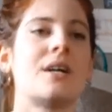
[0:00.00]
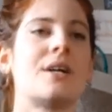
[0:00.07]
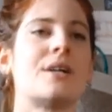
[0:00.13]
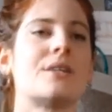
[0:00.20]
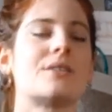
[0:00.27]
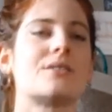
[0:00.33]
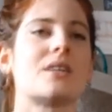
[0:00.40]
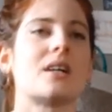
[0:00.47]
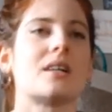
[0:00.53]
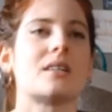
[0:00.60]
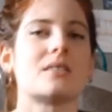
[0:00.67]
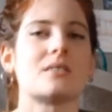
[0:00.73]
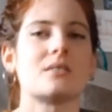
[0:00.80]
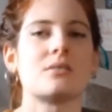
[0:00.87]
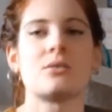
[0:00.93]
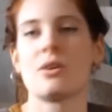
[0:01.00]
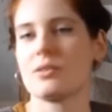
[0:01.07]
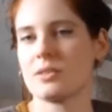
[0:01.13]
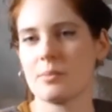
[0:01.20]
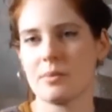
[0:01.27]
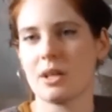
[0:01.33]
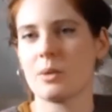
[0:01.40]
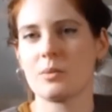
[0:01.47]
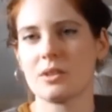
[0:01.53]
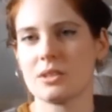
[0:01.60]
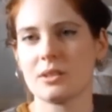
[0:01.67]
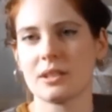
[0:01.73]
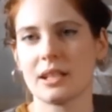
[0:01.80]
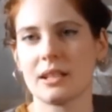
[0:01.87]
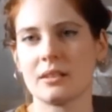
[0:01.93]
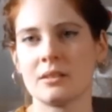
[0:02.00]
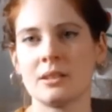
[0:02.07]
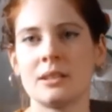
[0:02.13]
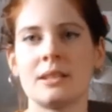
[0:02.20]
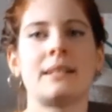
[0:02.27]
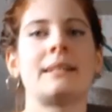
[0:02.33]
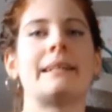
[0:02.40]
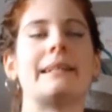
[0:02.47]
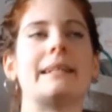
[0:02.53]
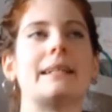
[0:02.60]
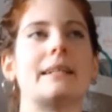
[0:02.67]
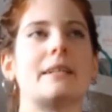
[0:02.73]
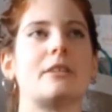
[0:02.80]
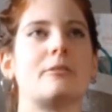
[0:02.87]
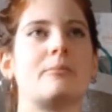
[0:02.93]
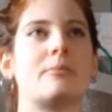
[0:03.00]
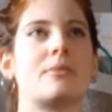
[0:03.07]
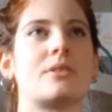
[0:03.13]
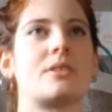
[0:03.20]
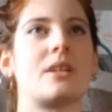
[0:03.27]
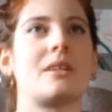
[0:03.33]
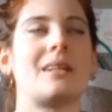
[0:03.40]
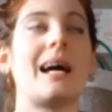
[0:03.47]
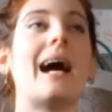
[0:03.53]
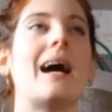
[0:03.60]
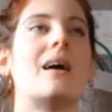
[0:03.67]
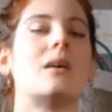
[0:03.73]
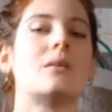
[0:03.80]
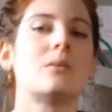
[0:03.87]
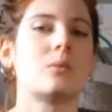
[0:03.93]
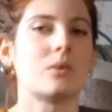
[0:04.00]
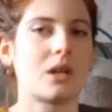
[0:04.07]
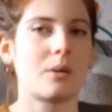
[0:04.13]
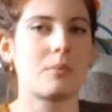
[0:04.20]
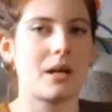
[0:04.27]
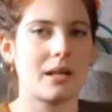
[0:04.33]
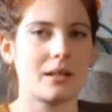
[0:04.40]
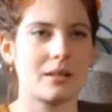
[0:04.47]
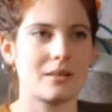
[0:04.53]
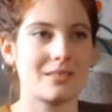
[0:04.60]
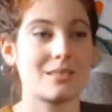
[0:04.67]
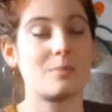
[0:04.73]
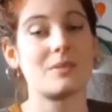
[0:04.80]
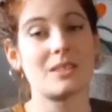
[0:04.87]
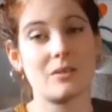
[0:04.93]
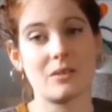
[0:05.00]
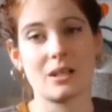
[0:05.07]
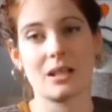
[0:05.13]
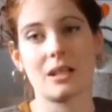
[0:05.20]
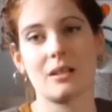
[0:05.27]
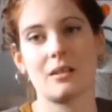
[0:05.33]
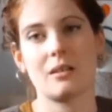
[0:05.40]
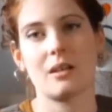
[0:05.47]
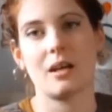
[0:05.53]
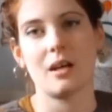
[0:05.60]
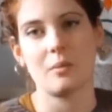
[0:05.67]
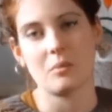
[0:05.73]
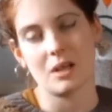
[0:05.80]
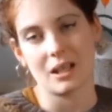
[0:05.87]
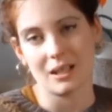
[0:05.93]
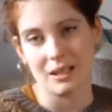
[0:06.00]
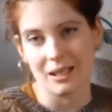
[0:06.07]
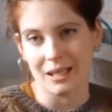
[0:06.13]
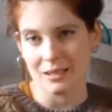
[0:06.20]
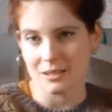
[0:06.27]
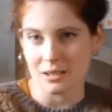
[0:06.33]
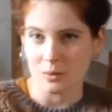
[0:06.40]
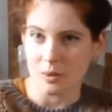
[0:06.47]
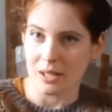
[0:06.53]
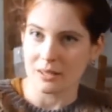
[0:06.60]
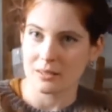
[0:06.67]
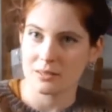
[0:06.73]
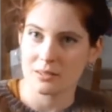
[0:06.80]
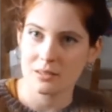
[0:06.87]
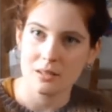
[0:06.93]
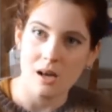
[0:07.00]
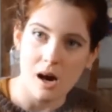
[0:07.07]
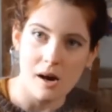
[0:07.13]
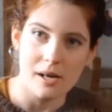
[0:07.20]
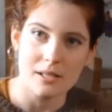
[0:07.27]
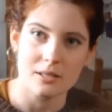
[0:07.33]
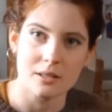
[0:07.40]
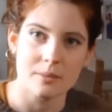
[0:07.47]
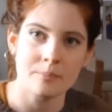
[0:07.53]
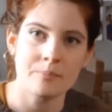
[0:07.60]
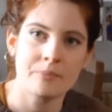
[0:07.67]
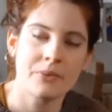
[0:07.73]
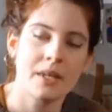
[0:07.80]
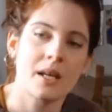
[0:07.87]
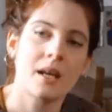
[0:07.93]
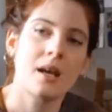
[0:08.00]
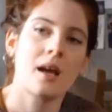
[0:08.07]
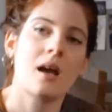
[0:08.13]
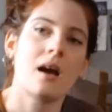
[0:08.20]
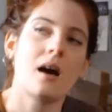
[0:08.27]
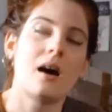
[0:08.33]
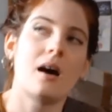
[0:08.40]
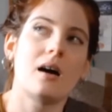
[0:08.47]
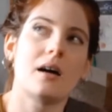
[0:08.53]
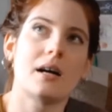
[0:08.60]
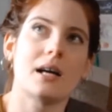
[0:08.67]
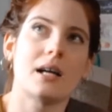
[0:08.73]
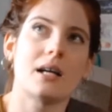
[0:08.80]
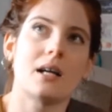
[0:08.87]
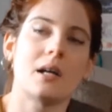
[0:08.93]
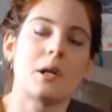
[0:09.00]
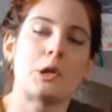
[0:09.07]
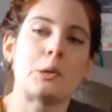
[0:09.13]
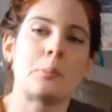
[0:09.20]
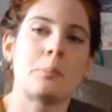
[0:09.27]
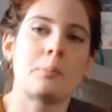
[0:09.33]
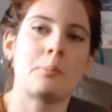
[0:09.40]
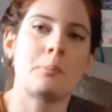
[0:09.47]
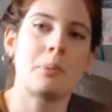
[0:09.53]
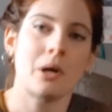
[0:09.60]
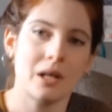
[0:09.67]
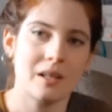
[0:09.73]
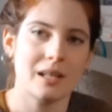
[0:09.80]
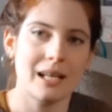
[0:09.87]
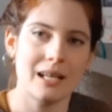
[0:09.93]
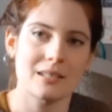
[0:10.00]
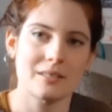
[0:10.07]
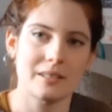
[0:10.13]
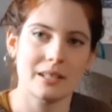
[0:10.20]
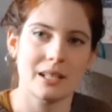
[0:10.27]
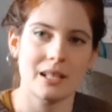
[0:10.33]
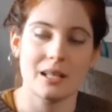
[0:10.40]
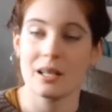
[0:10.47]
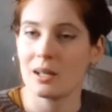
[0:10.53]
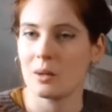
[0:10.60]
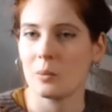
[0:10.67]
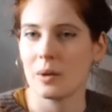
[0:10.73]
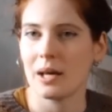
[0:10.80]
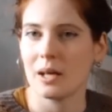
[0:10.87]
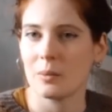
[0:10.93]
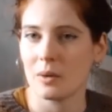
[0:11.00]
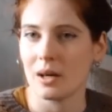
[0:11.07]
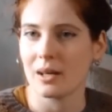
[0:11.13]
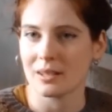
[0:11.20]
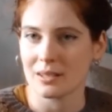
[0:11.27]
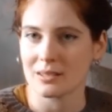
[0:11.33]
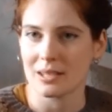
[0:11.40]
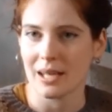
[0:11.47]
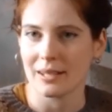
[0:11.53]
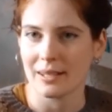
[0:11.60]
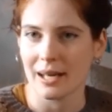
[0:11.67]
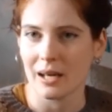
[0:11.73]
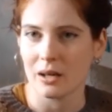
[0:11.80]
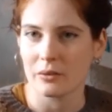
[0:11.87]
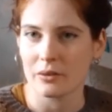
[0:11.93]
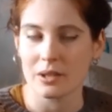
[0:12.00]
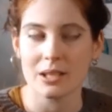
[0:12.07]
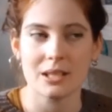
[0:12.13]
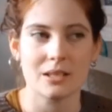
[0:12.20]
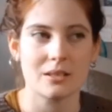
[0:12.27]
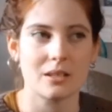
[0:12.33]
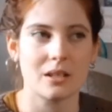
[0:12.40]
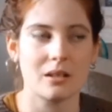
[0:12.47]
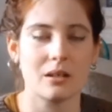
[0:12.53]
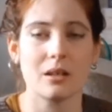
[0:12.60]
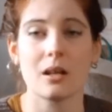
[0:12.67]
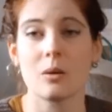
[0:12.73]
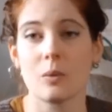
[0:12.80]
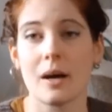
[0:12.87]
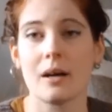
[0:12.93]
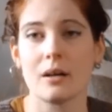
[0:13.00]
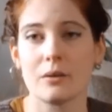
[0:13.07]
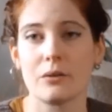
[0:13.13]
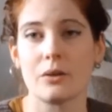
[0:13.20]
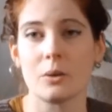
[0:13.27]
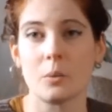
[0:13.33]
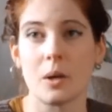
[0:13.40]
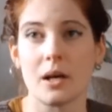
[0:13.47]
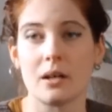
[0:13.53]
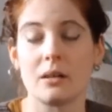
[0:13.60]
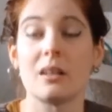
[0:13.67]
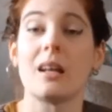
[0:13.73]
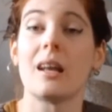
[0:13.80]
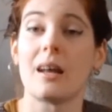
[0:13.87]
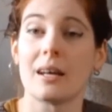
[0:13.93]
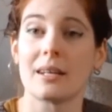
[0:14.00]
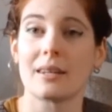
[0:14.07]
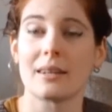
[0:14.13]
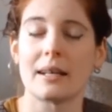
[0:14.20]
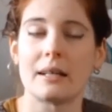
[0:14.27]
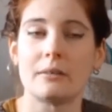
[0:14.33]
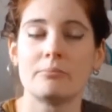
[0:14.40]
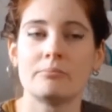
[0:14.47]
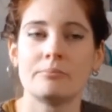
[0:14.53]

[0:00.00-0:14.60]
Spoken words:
So it's not something I want to do again. So now when I make specifically like an elastic waist item, I put the elastic in a way where I can take it out if I need to, and I wear it for a while like that.